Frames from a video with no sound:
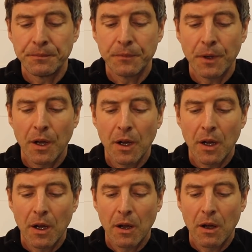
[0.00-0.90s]

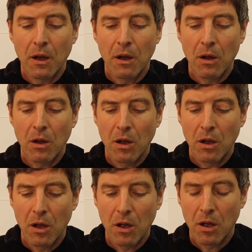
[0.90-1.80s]

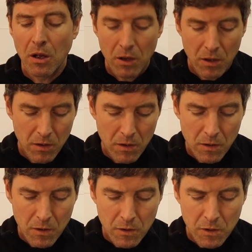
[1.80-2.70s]

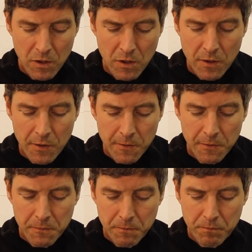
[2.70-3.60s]

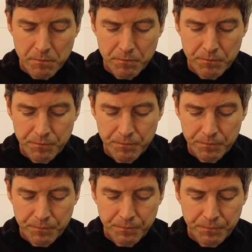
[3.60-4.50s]

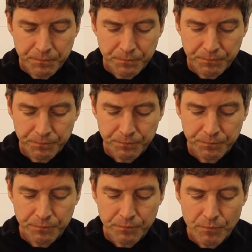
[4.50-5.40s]
(silence)